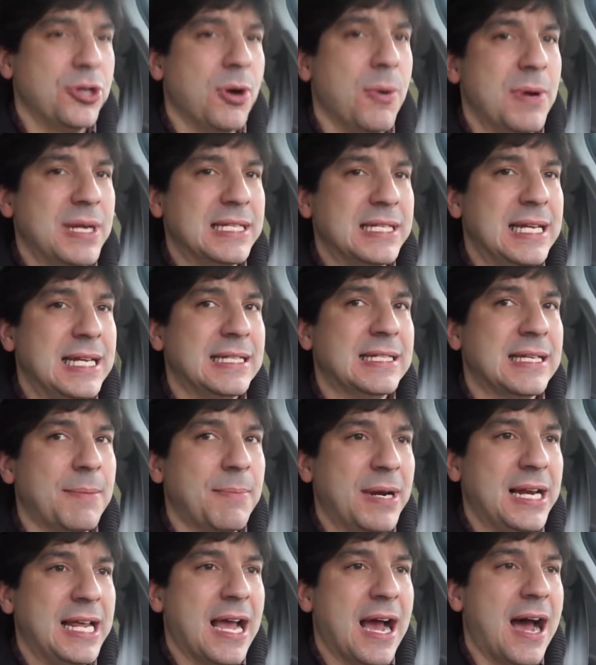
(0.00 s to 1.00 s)
You always need
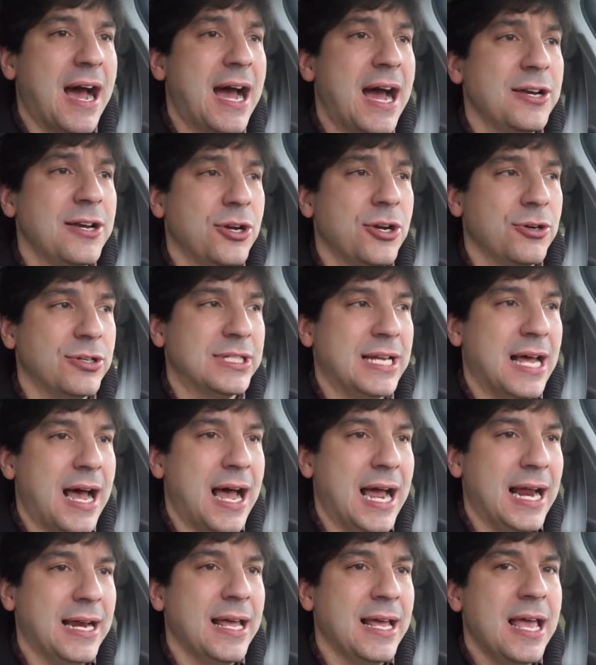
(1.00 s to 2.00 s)
somebody on your
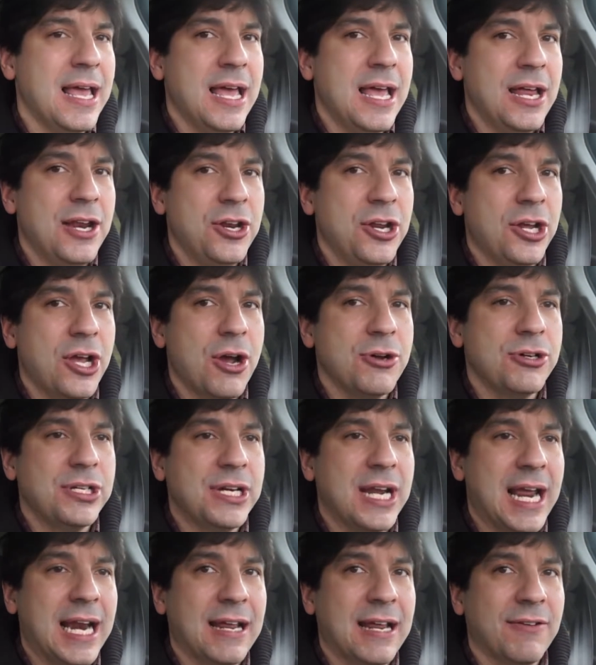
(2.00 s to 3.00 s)
side
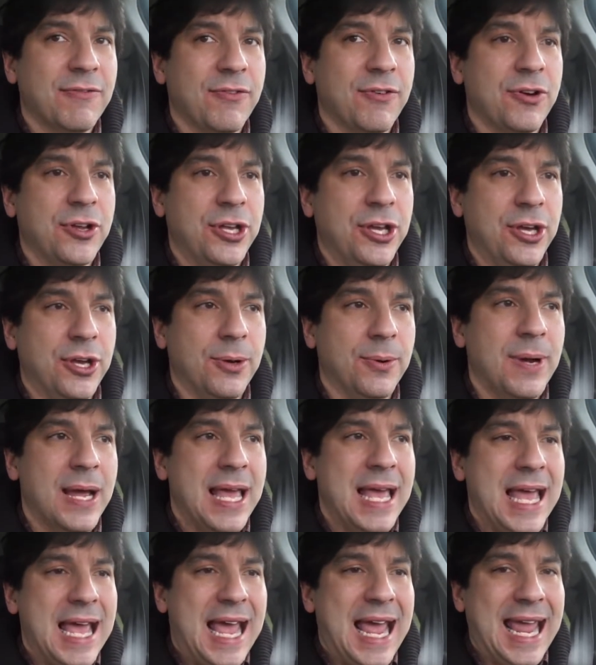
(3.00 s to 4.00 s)
negotiating for you.
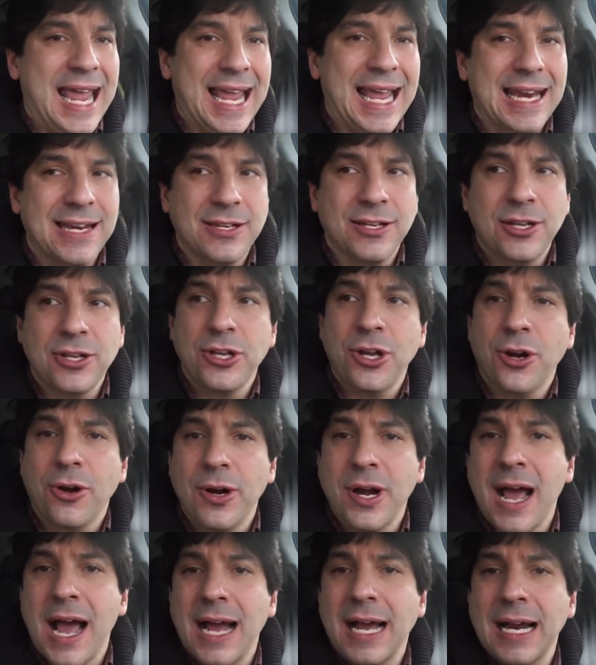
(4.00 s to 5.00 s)
And
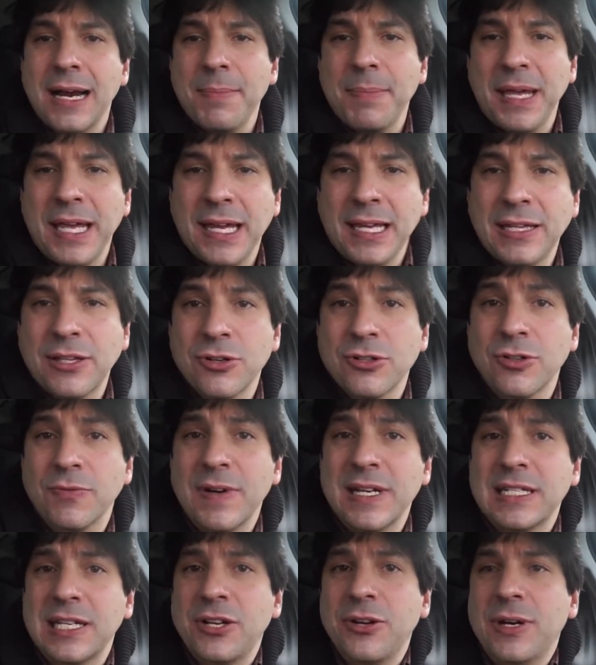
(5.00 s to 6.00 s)
you're not going to be, there's a
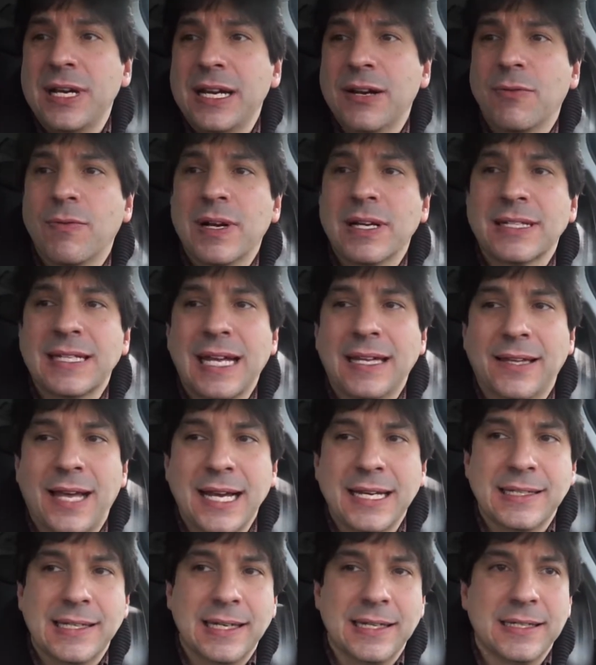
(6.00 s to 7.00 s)
reason you need a real estate
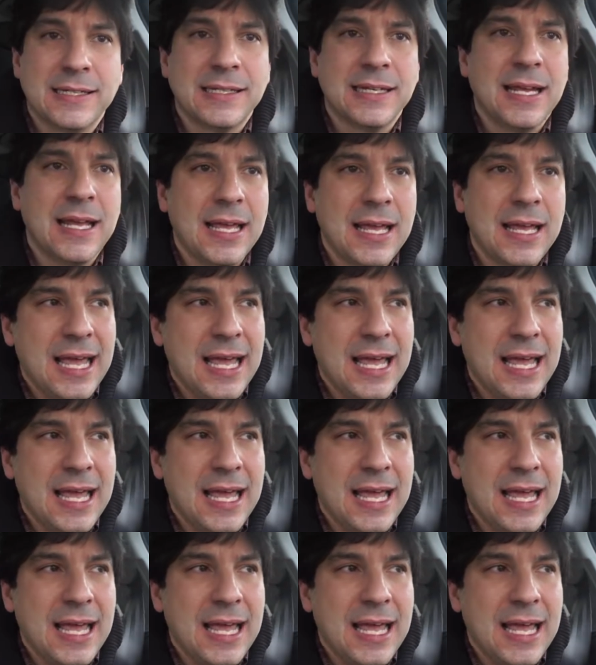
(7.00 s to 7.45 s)
license.